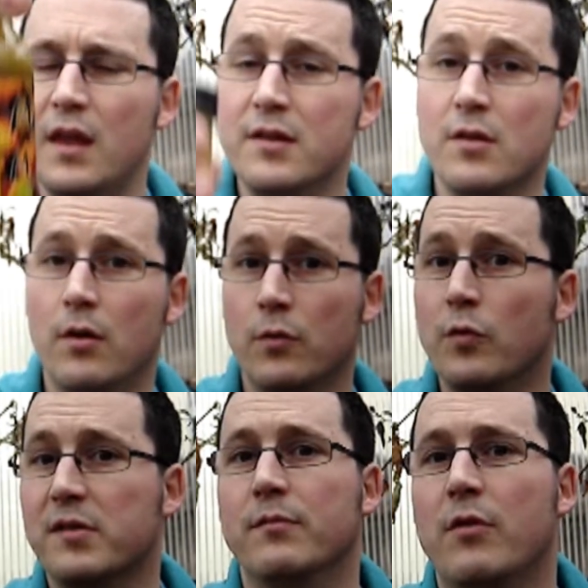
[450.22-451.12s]
he's got an
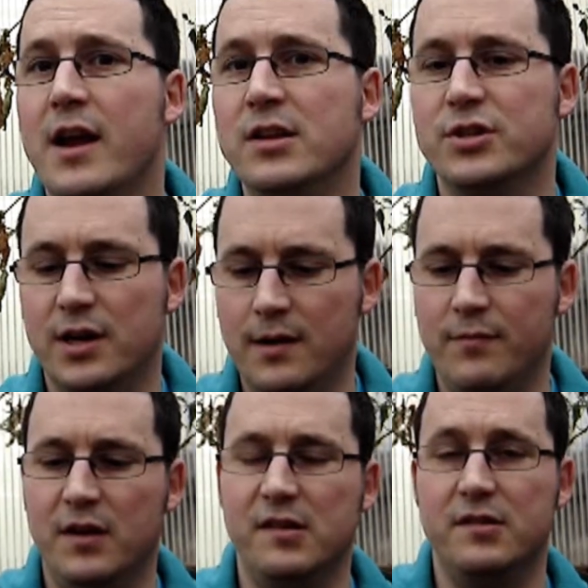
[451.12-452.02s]
awesome range.
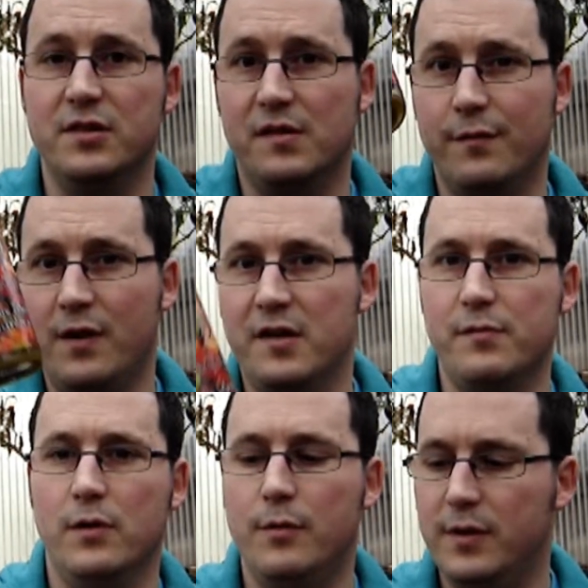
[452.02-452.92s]
This is just the
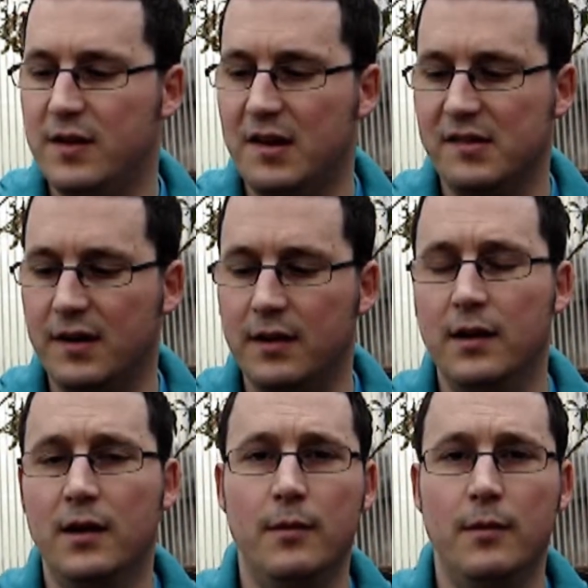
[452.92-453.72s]
first one I'll be testing,